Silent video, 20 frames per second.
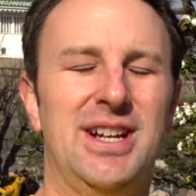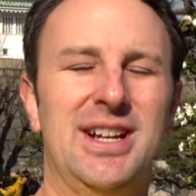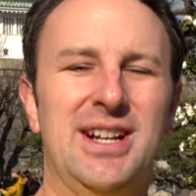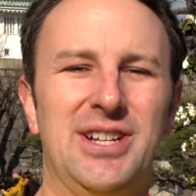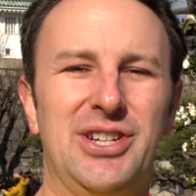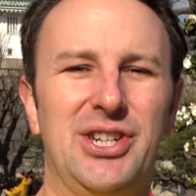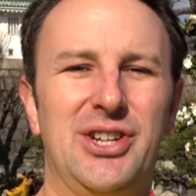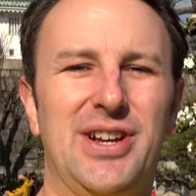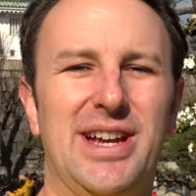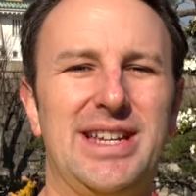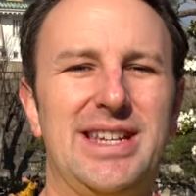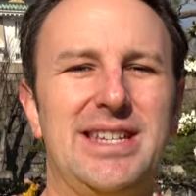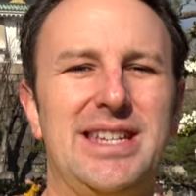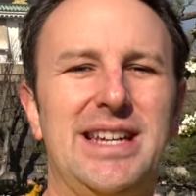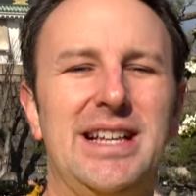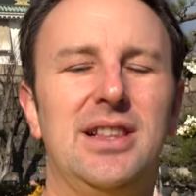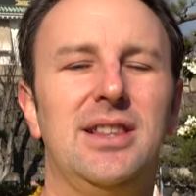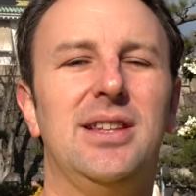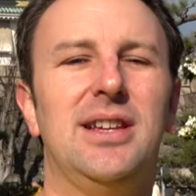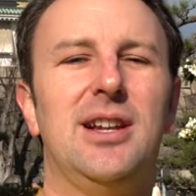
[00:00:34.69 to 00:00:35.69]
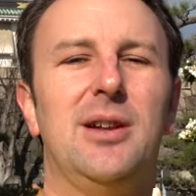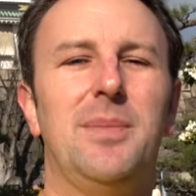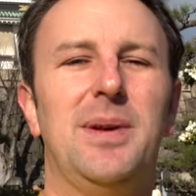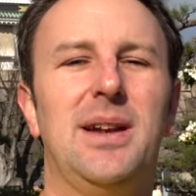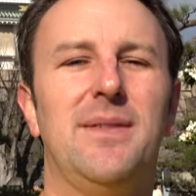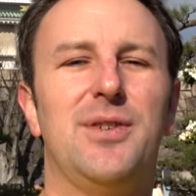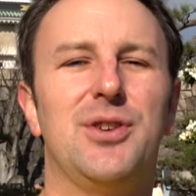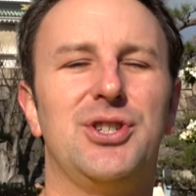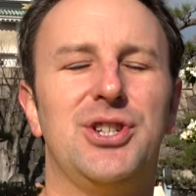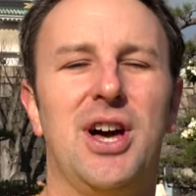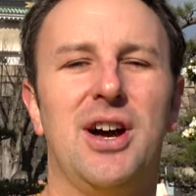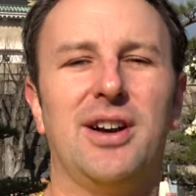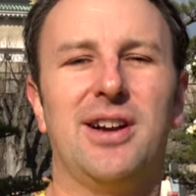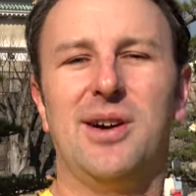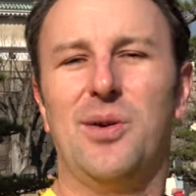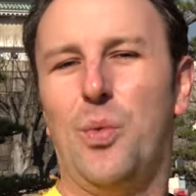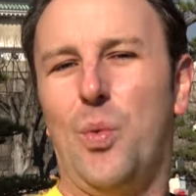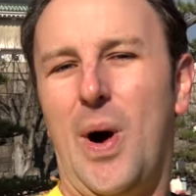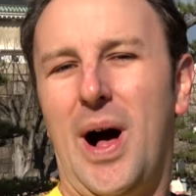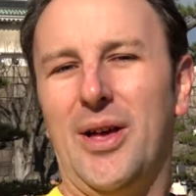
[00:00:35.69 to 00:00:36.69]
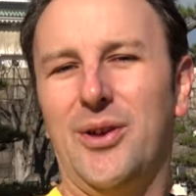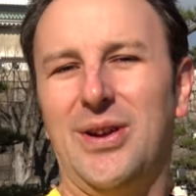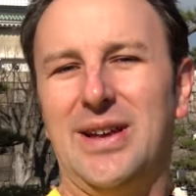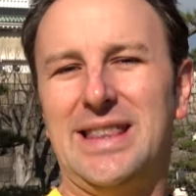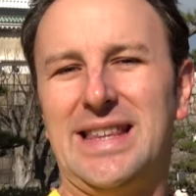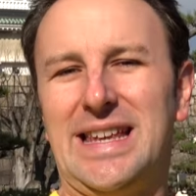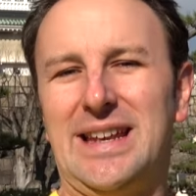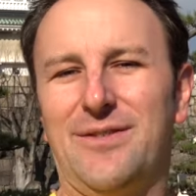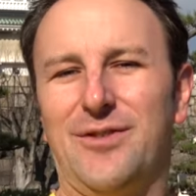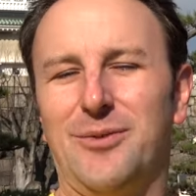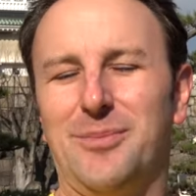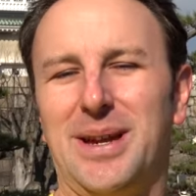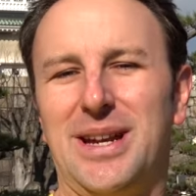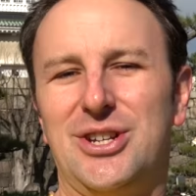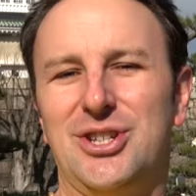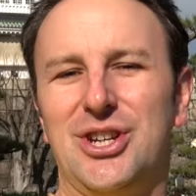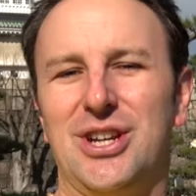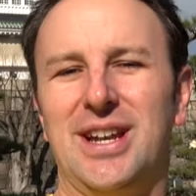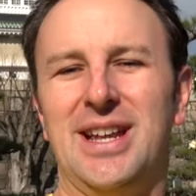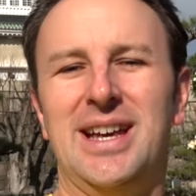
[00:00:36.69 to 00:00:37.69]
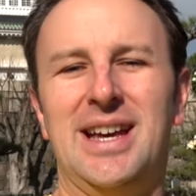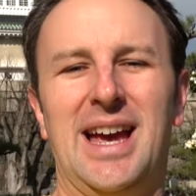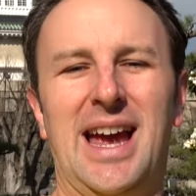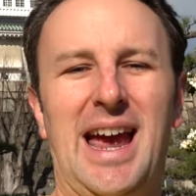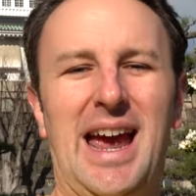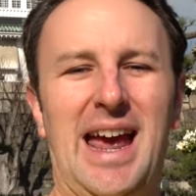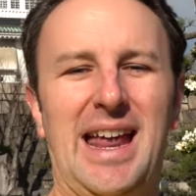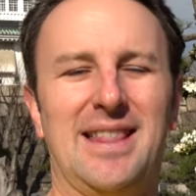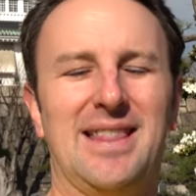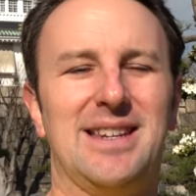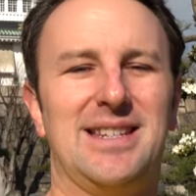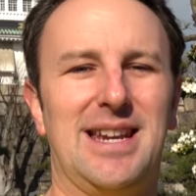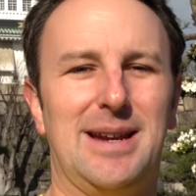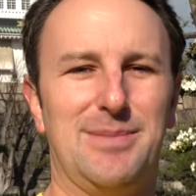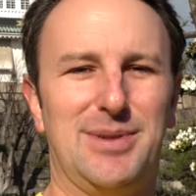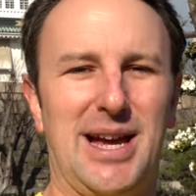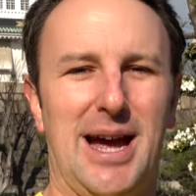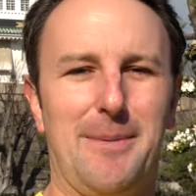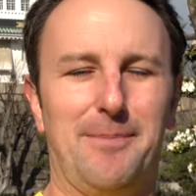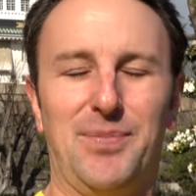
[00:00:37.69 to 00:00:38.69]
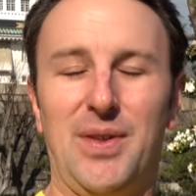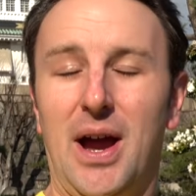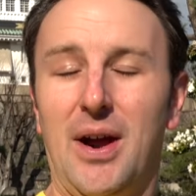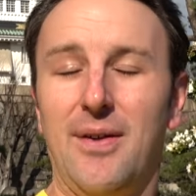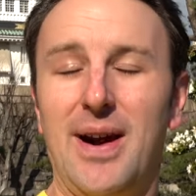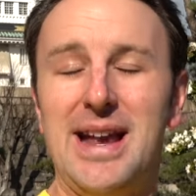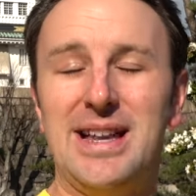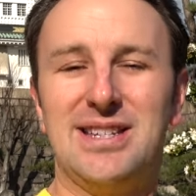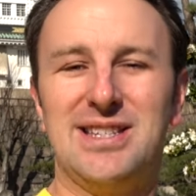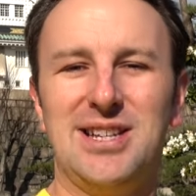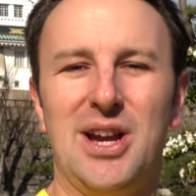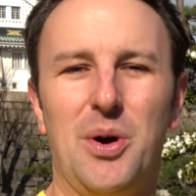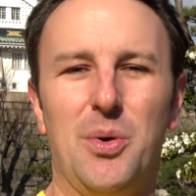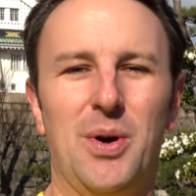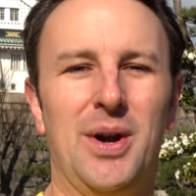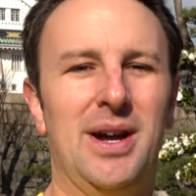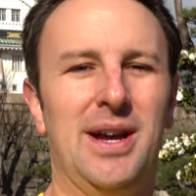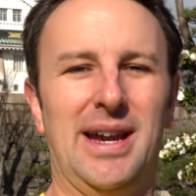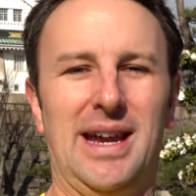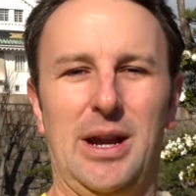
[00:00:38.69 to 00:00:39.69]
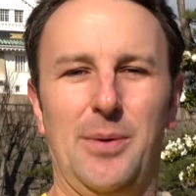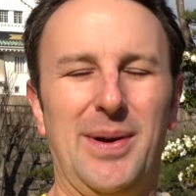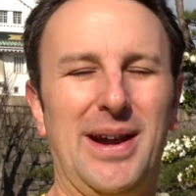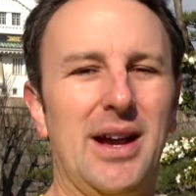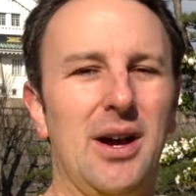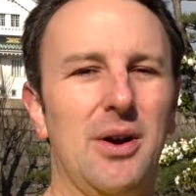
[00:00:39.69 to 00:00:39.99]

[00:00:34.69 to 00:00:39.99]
so you'll get to see a little bit of Osaka while you get the information at the same time. All right, so here we